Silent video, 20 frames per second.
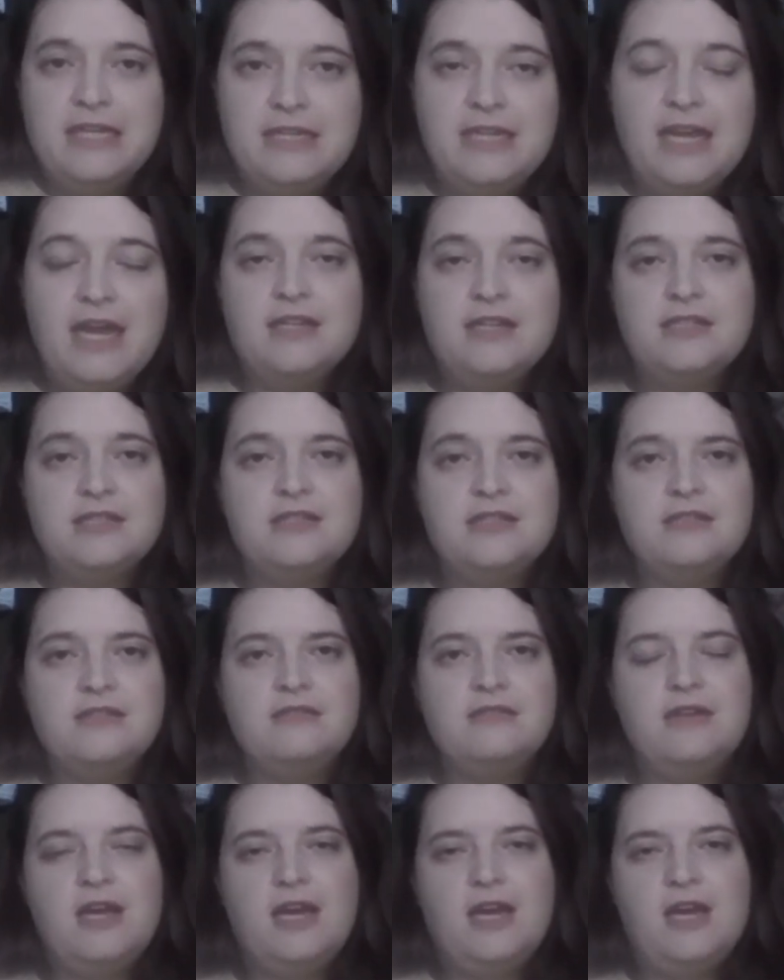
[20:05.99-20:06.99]
Yes.
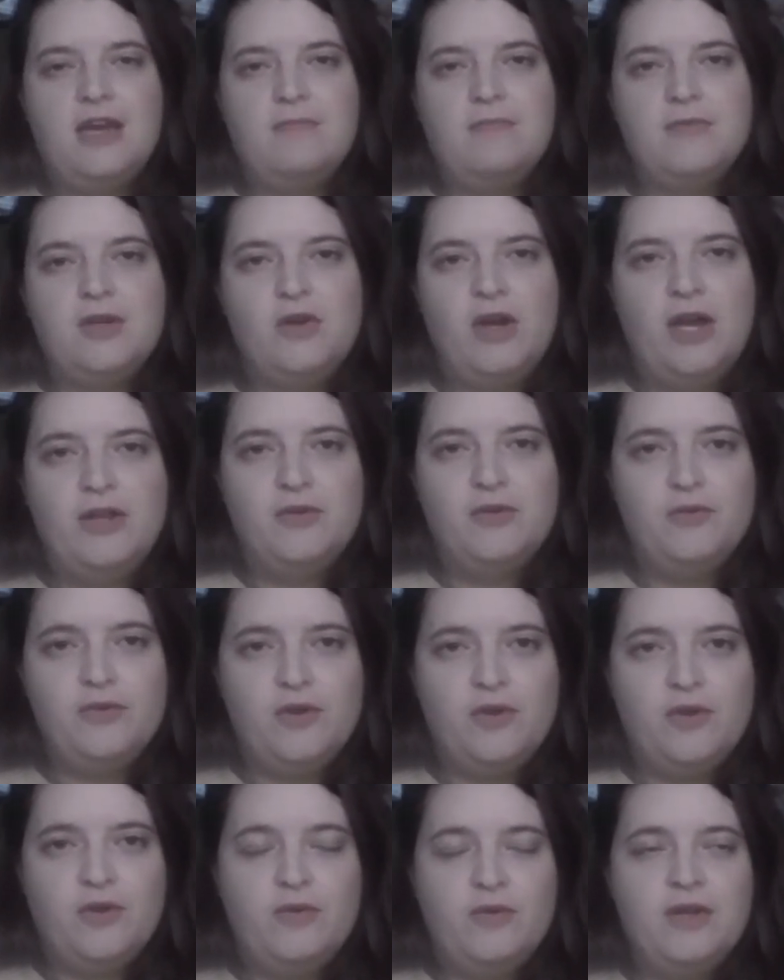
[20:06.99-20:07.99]
I don't
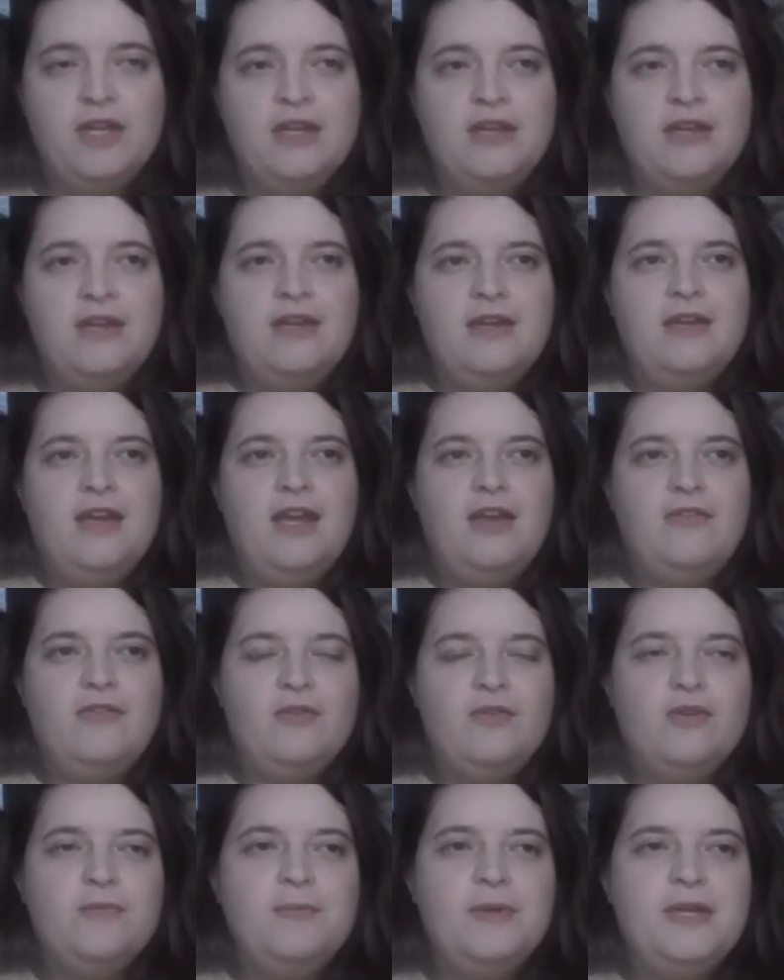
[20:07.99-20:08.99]
know if
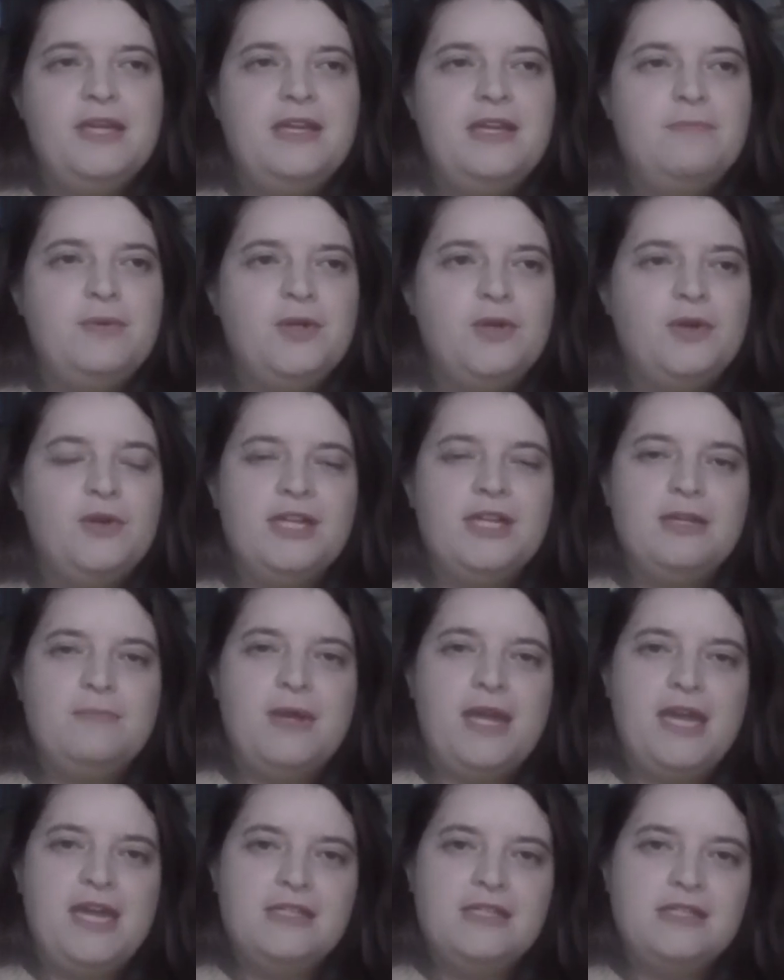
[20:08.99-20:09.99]
it will be purely
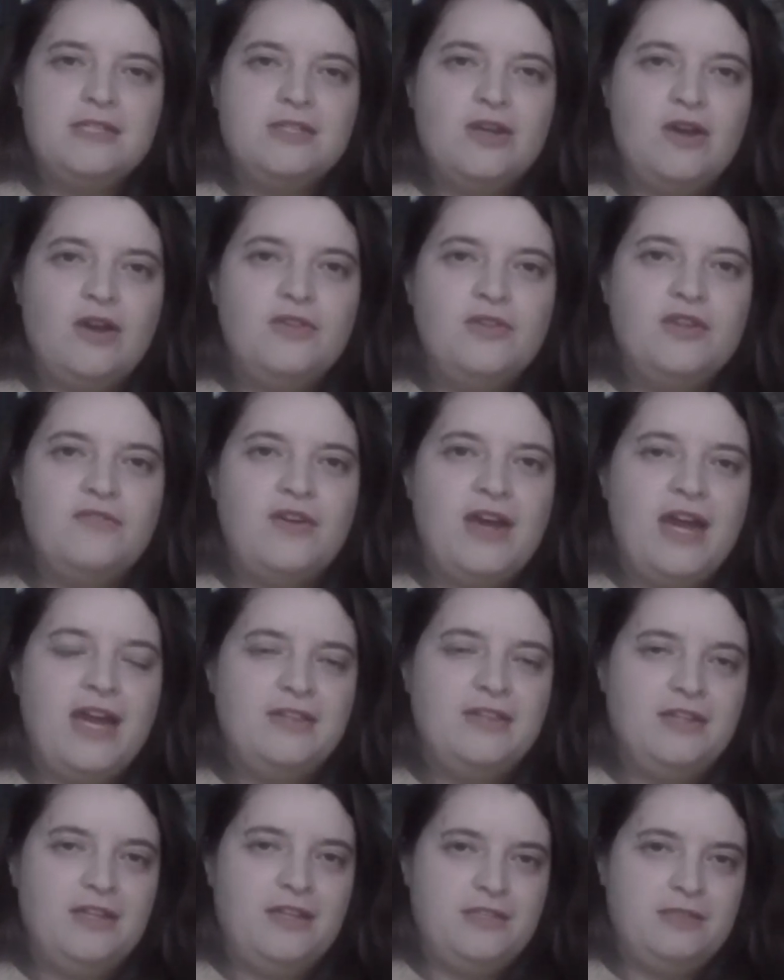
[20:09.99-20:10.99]
based on the
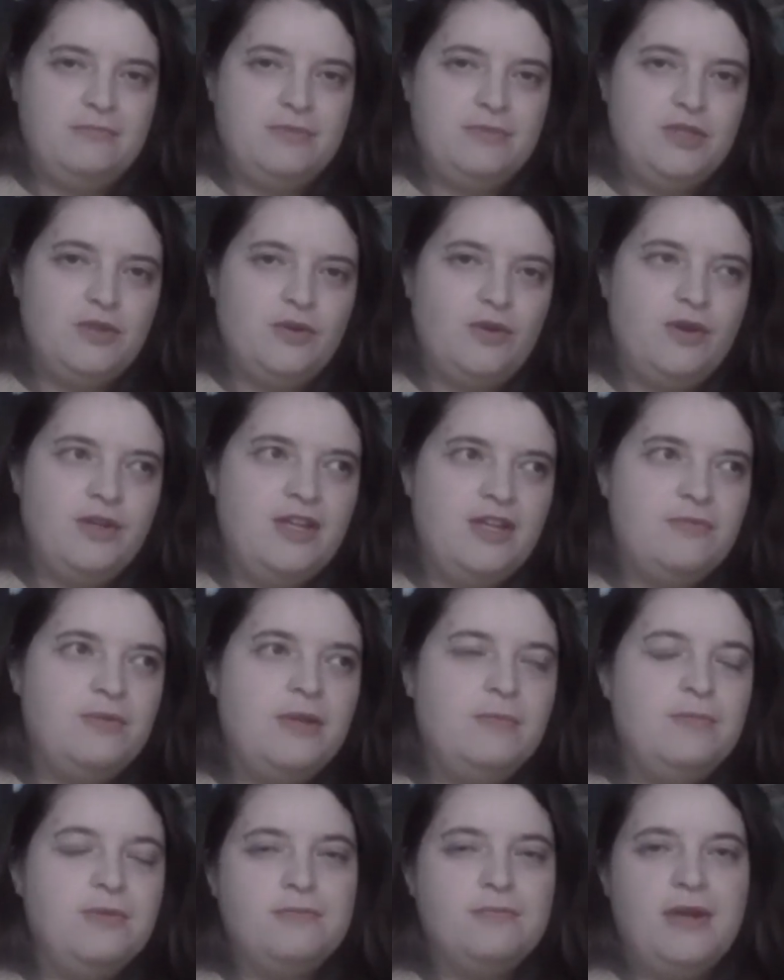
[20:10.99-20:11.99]
fact that a majority of
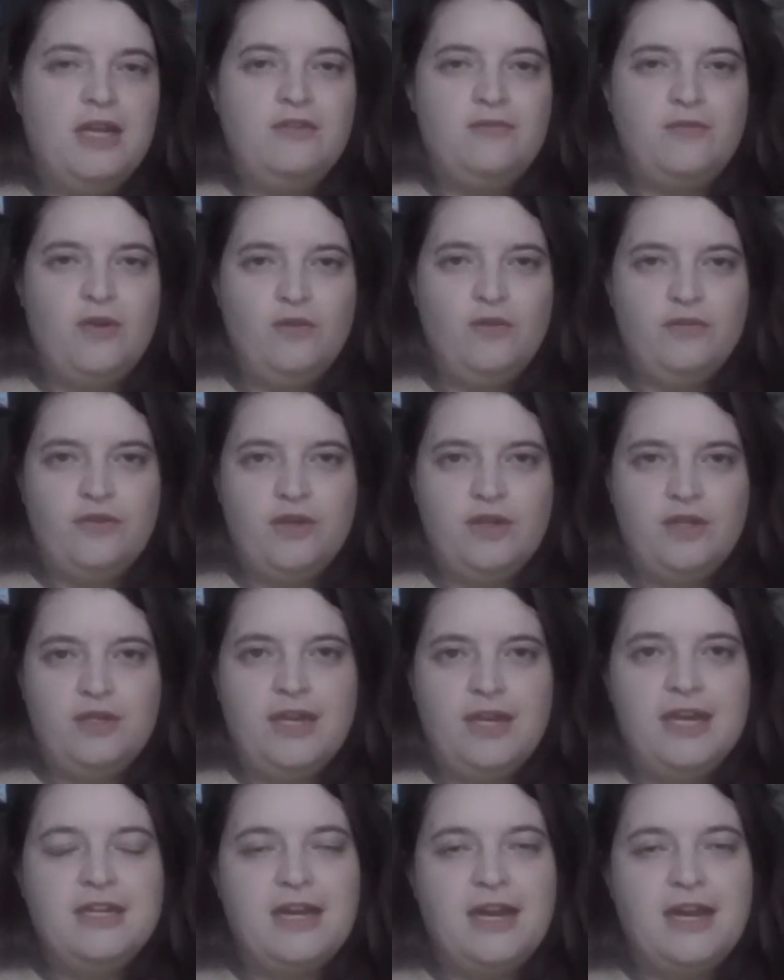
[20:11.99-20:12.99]
people might vote for
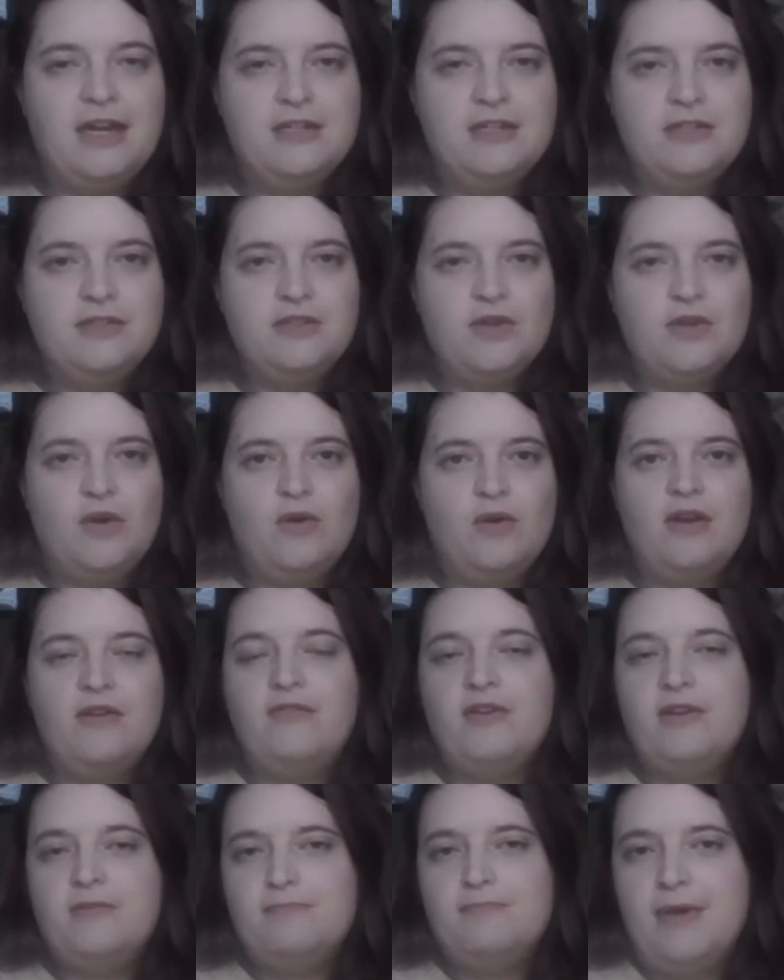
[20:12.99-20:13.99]
United Ireland, or
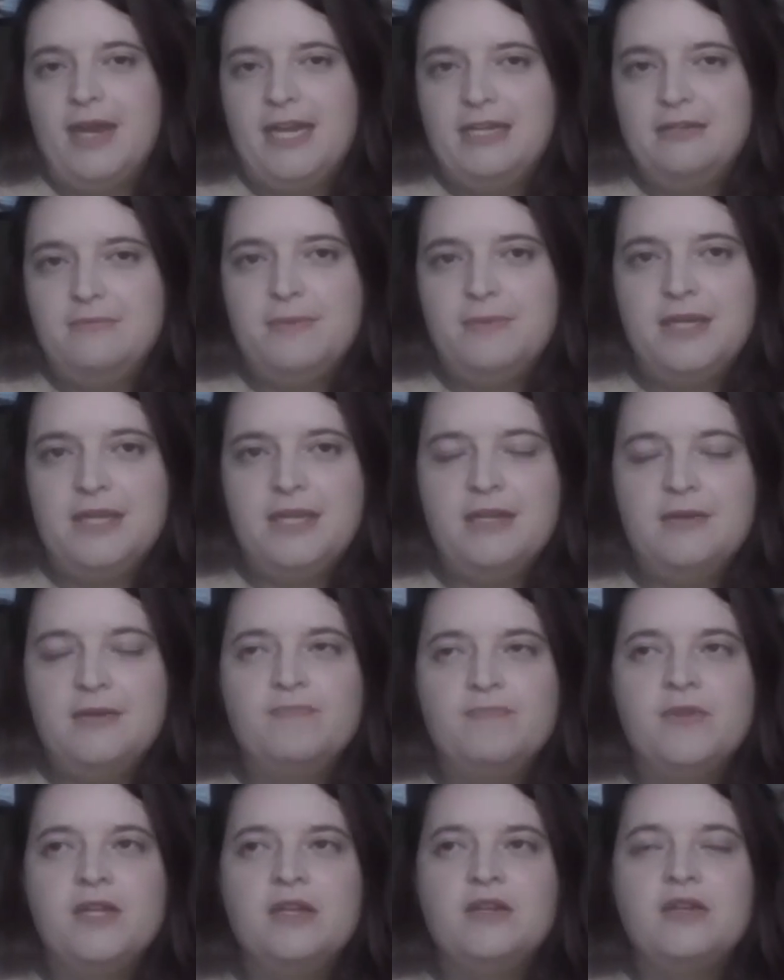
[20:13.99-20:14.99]
if it might be
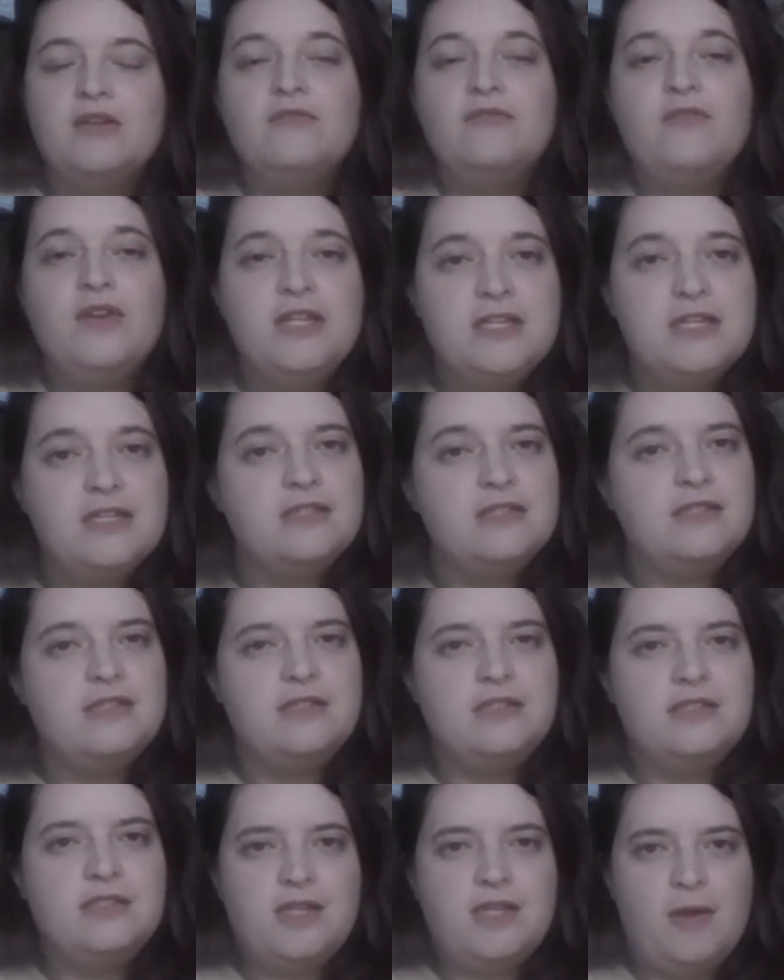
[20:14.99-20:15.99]
convenient
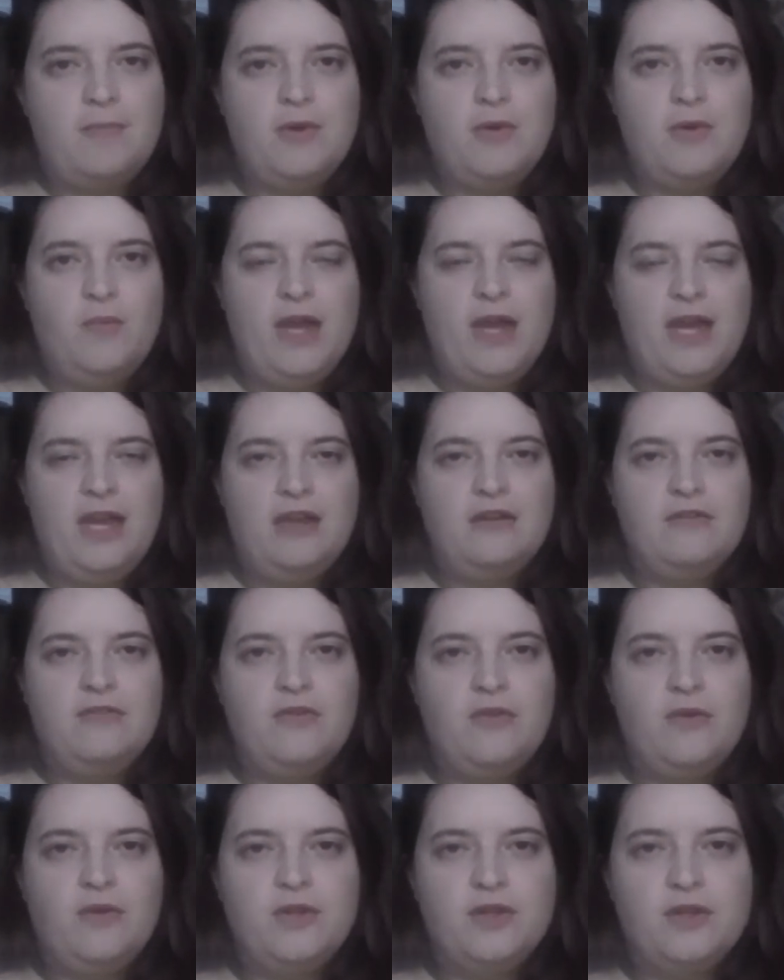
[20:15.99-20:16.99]
in some way
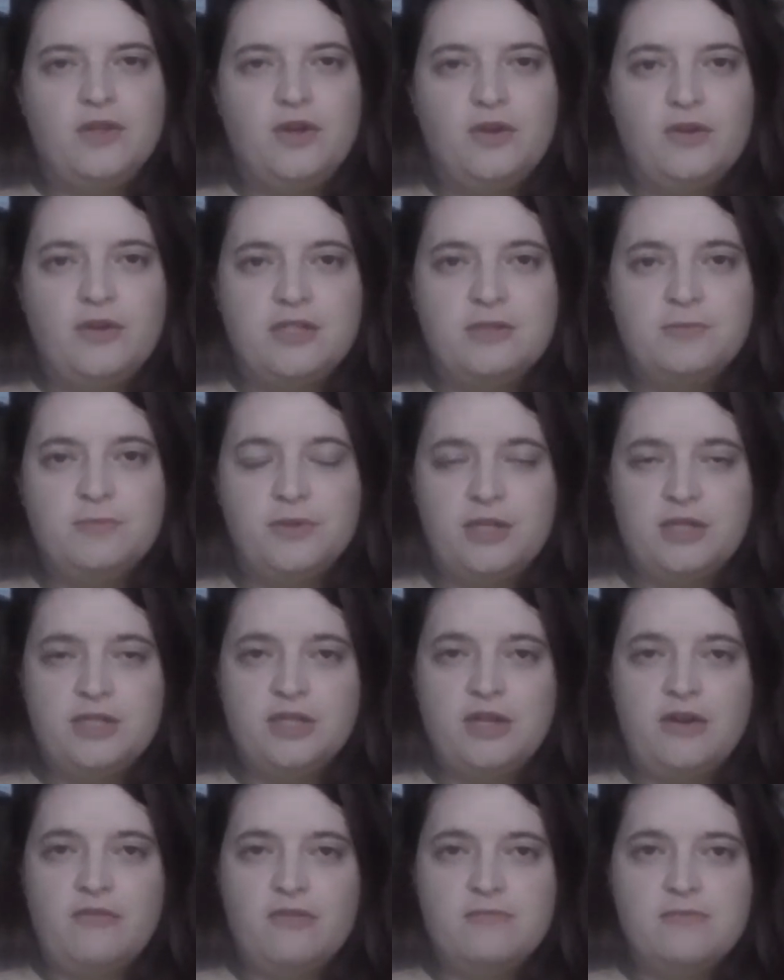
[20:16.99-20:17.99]
for the current
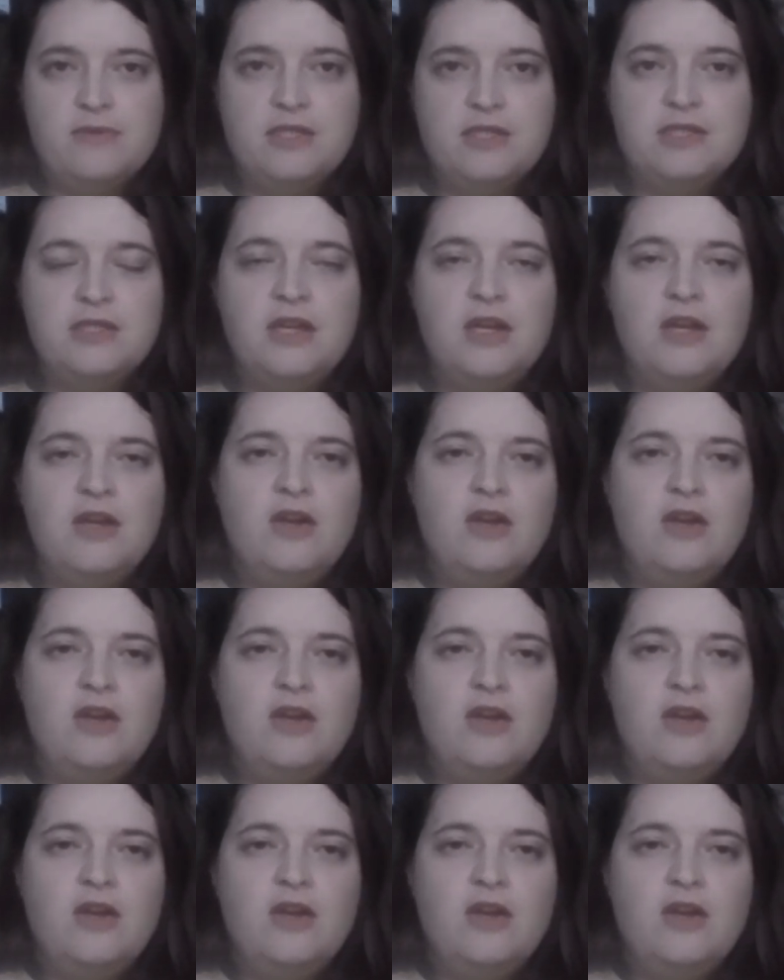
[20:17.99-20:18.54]
British government,